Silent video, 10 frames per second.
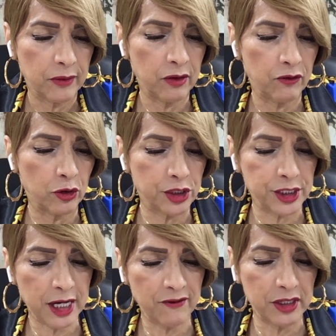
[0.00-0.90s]
and verse
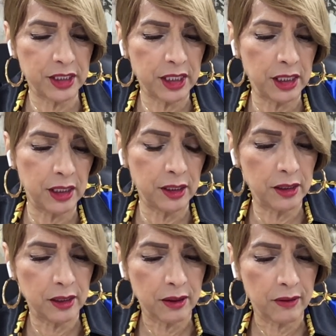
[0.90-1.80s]

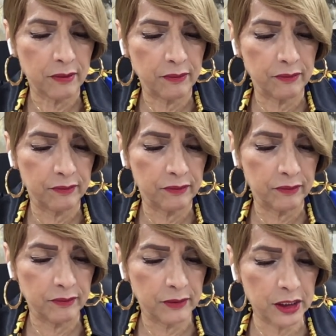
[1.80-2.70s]
17.
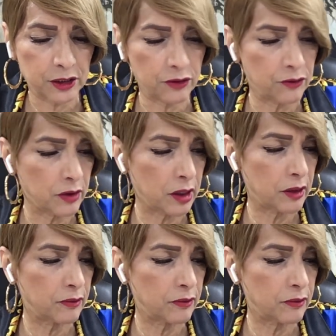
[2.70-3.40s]
That's a uh,